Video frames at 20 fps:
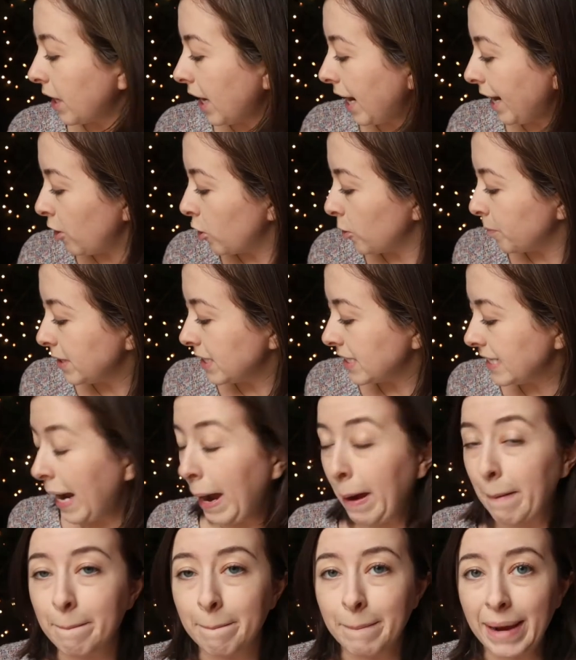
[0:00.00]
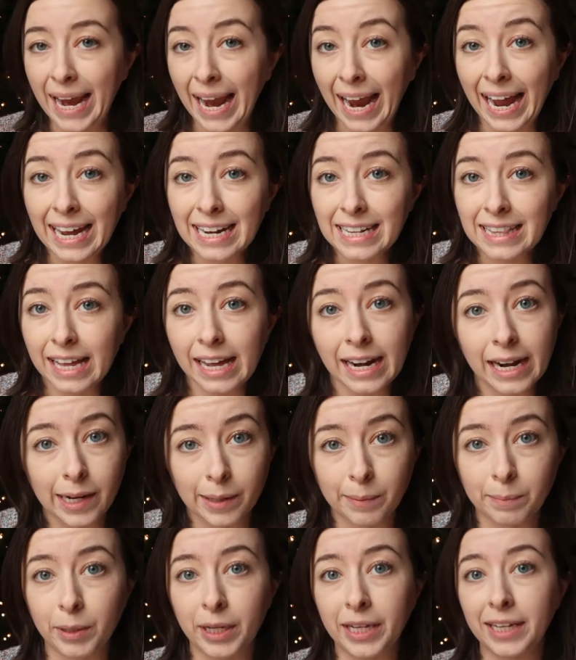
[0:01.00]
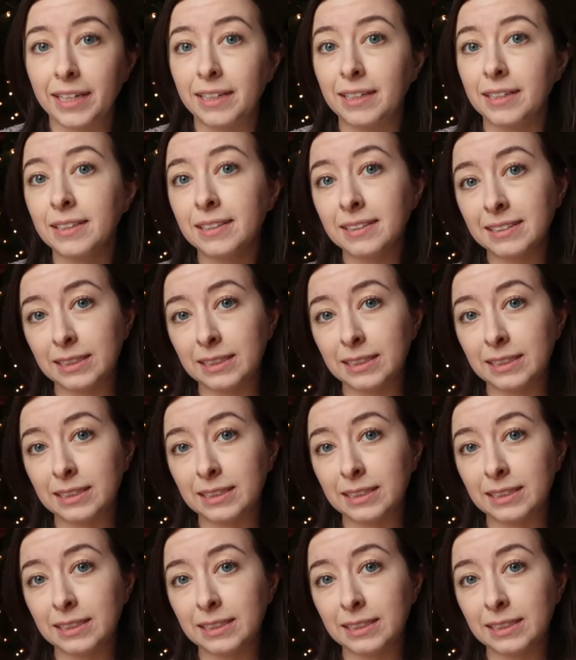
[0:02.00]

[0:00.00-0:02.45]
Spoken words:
I hope he's not mad that I'm like